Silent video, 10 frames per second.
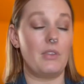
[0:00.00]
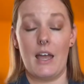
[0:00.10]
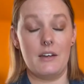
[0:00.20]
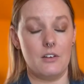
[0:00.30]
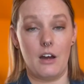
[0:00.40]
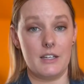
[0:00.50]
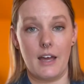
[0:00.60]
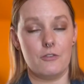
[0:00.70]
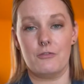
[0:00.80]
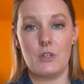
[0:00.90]
And
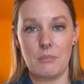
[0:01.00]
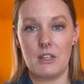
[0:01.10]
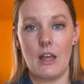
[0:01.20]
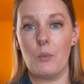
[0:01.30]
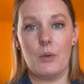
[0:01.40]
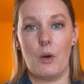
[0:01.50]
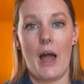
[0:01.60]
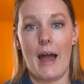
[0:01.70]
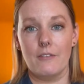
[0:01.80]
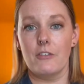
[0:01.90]
again, something that we will
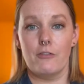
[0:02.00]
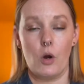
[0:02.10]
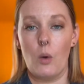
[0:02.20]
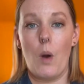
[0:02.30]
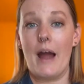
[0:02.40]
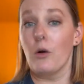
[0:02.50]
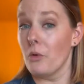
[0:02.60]
have for a while.